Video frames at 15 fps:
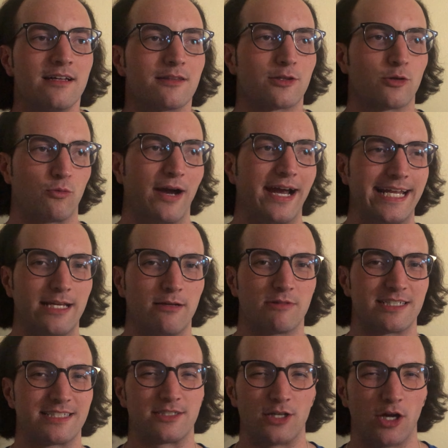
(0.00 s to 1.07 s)
The writing
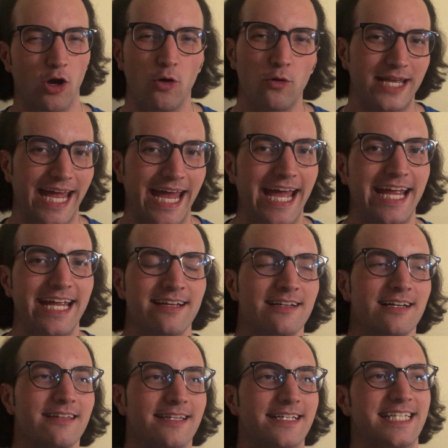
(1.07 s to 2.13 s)
was okay.
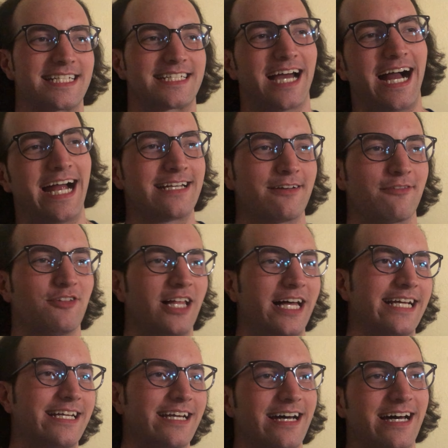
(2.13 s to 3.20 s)
This is kind of
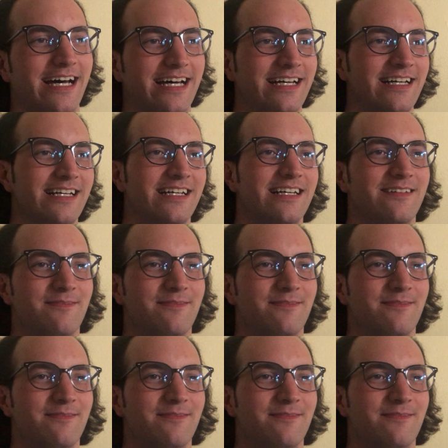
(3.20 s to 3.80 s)
like a,